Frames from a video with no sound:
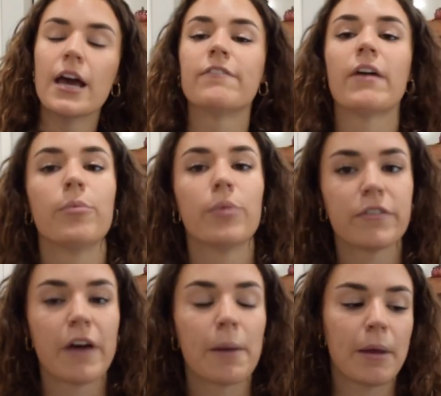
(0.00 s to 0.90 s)
If I would
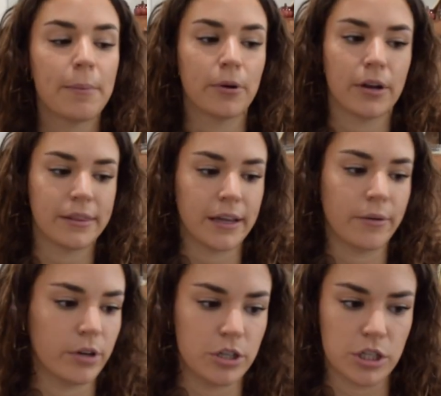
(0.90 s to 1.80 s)
have had paper, I think it
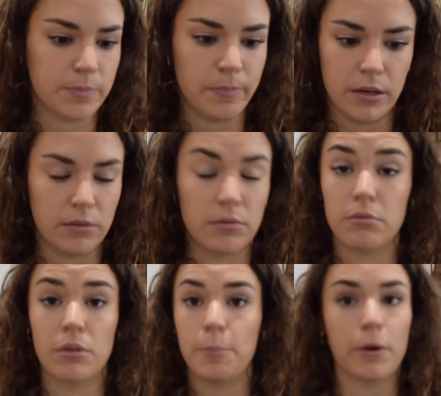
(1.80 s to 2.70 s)
would have just been
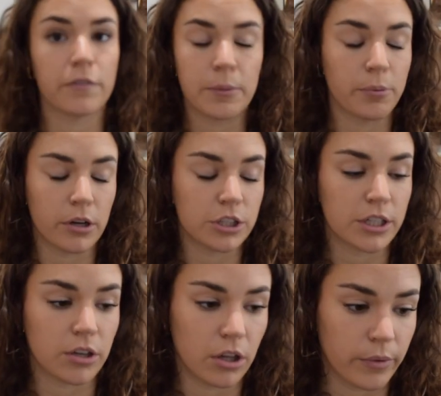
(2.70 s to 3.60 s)
the perfect
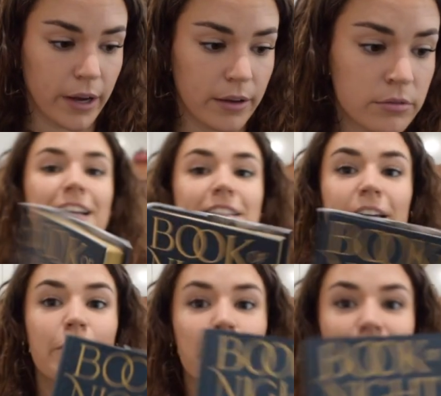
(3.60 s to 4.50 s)
project all around. Next I
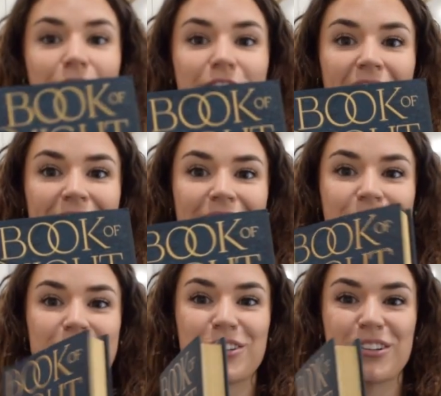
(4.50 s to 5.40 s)
have the Book of Night,
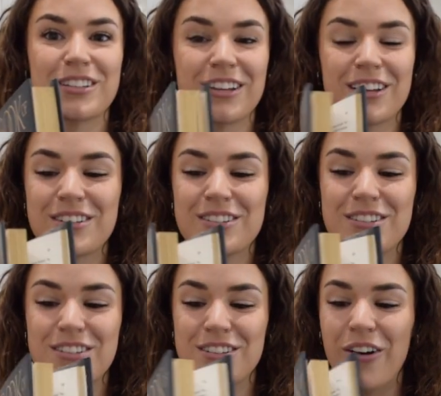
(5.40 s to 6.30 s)
which looks
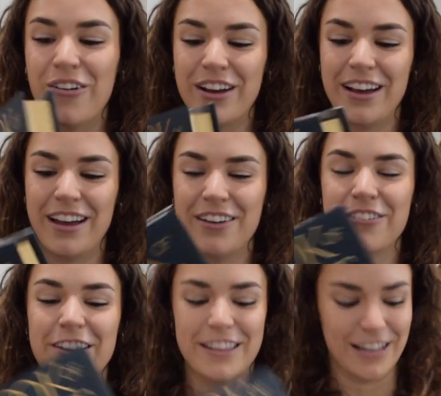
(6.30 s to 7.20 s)
so good
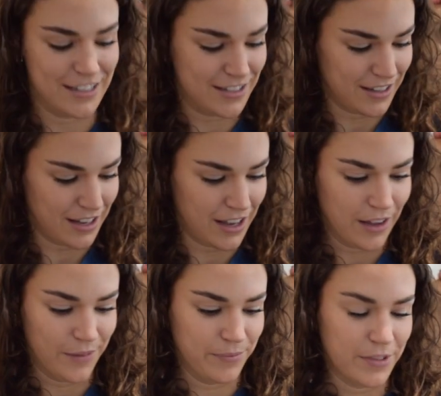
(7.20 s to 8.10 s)
with its
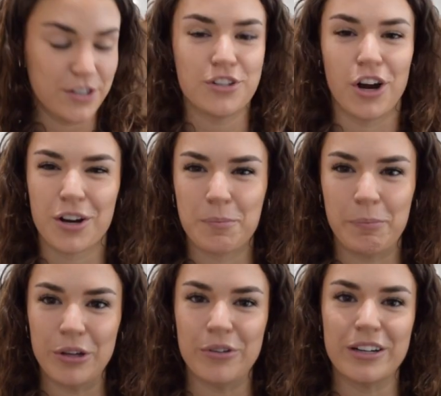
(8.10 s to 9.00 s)
dark
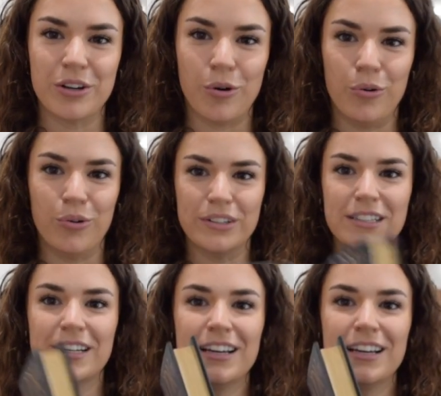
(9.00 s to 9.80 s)
blue and gold.